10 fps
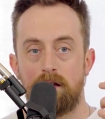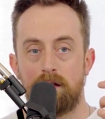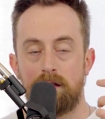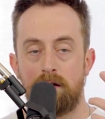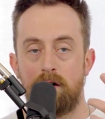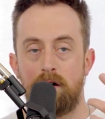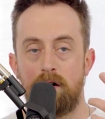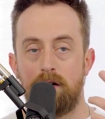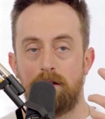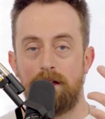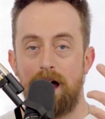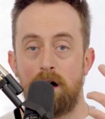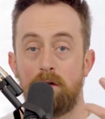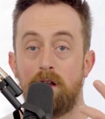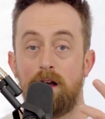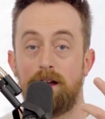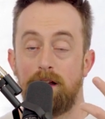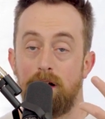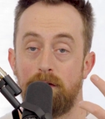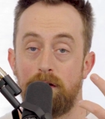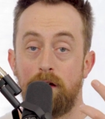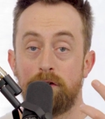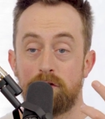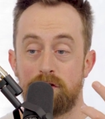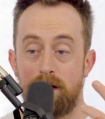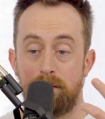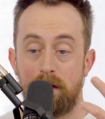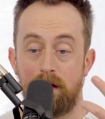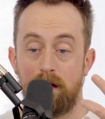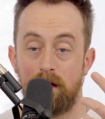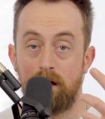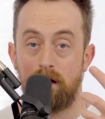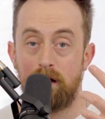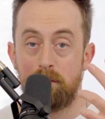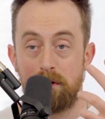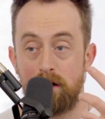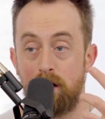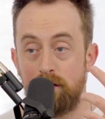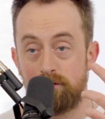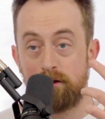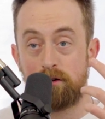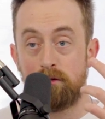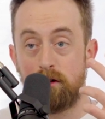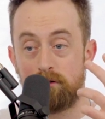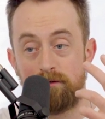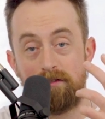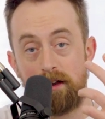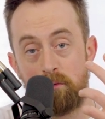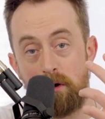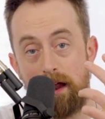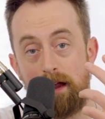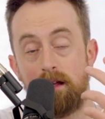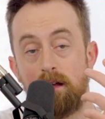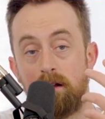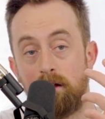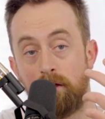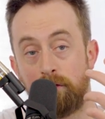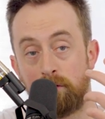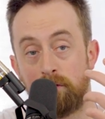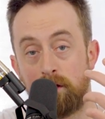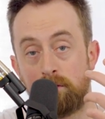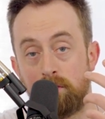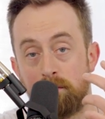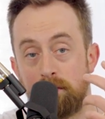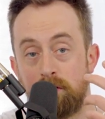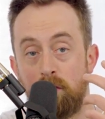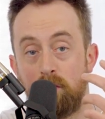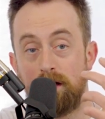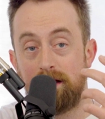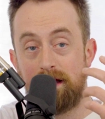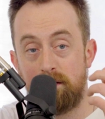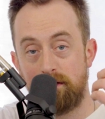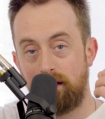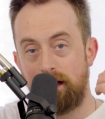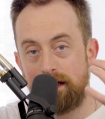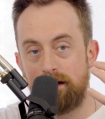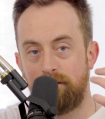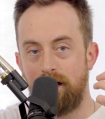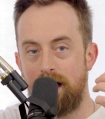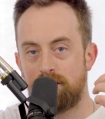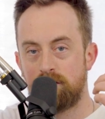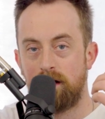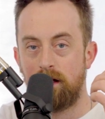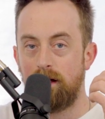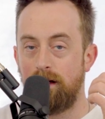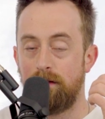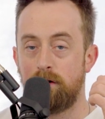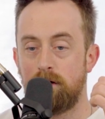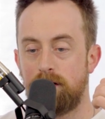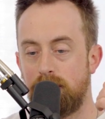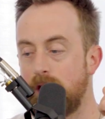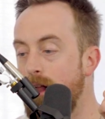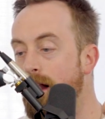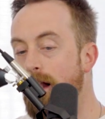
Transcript: saw the outline of another ship about 100 or 200 feet away through the storm, but you only see it when the lightning flashed in the darkness.